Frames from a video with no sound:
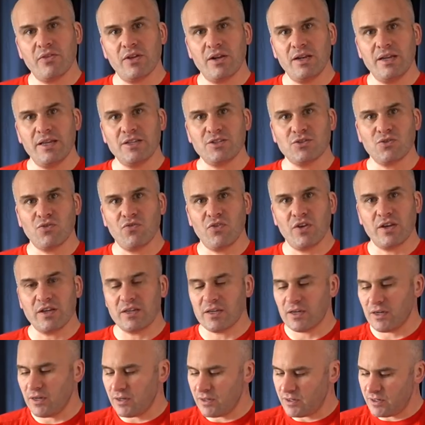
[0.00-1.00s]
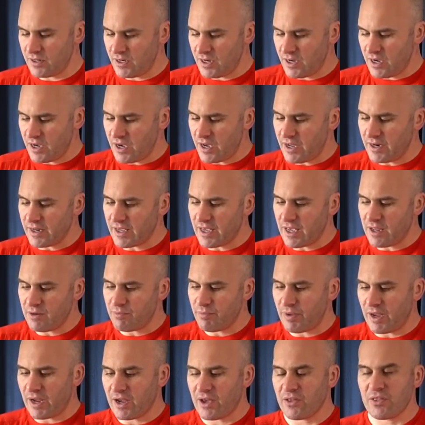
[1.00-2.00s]
the little finger, and again
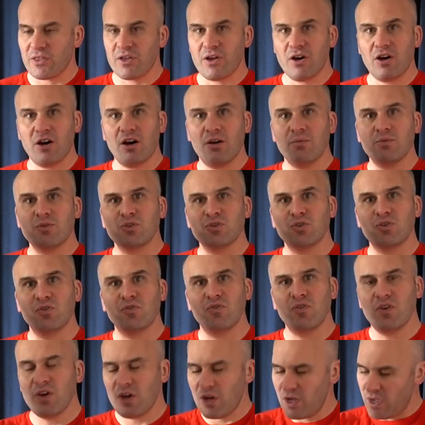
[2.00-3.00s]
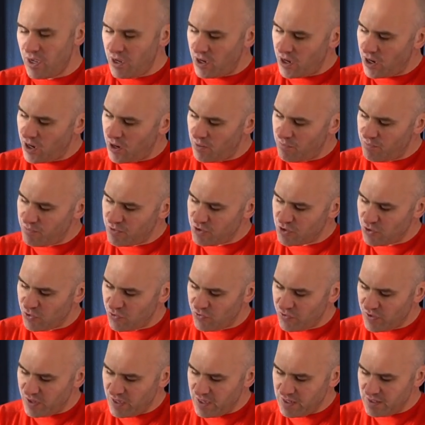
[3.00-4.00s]
back of the arm, sort of up, sort
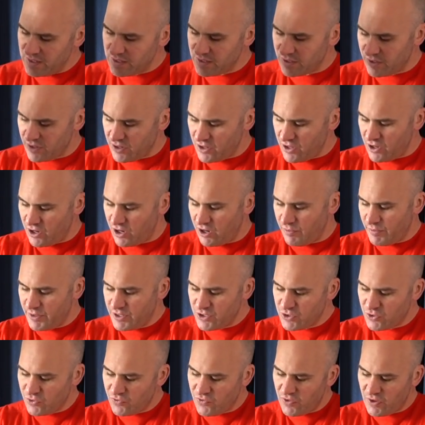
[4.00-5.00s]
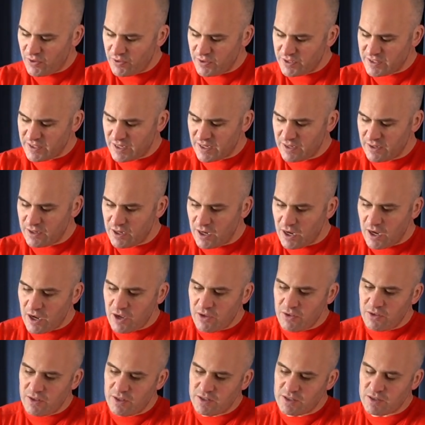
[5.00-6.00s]
of inside the arm. It's sort of say,
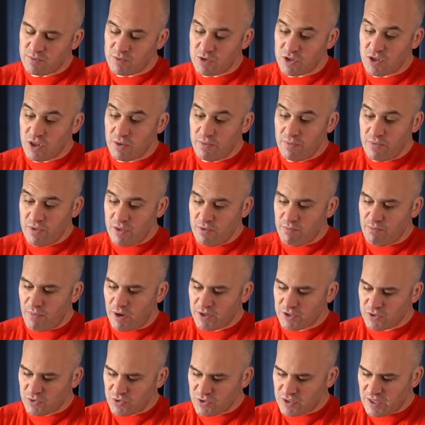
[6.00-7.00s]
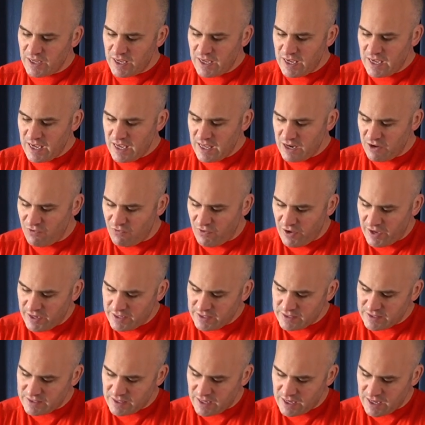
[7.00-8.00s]
in terms of the muscles that it
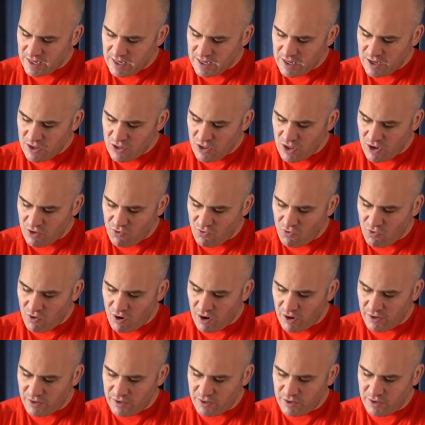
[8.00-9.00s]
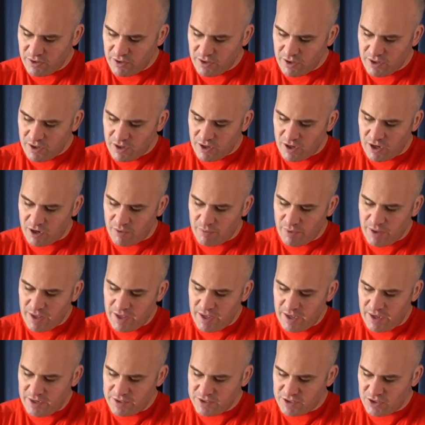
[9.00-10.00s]
innervates, they run up
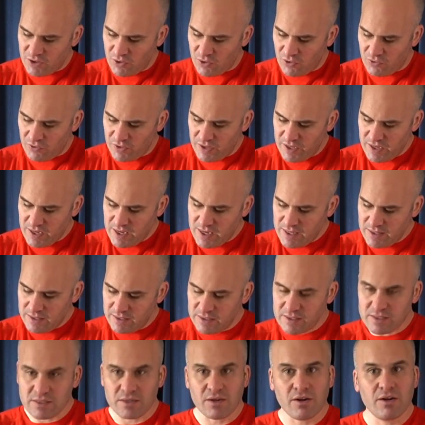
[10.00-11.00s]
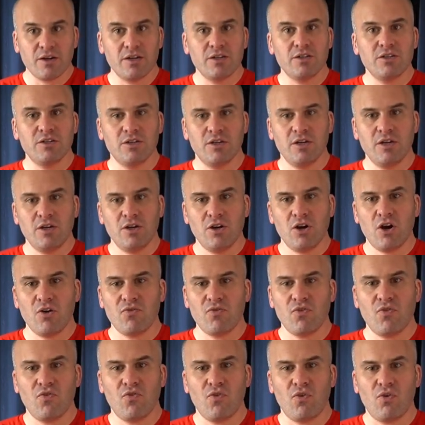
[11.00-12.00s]
here, so on the inside of
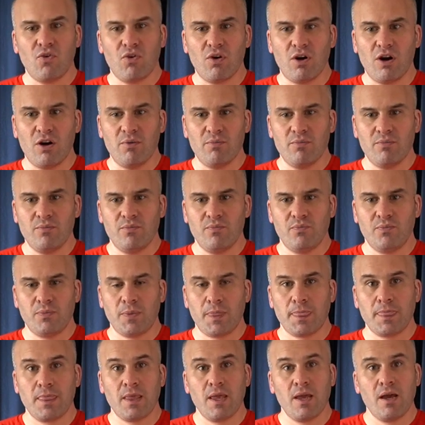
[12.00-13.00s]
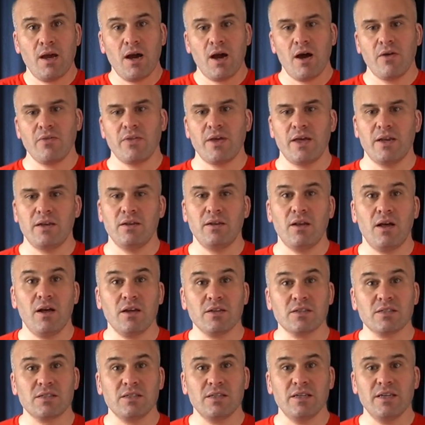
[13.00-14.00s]
the forearm. And then
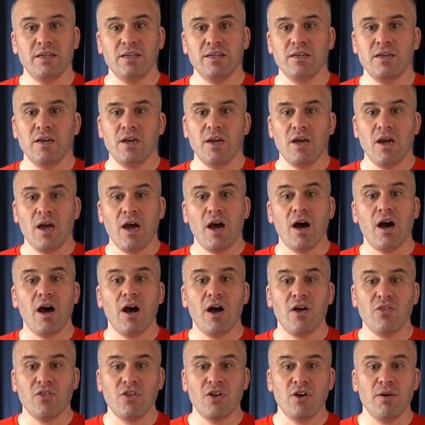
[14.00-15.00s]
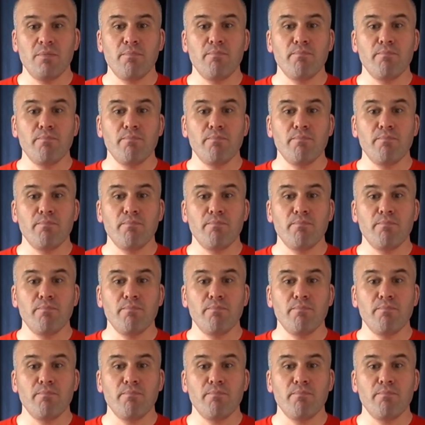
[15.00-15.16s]
lastly, the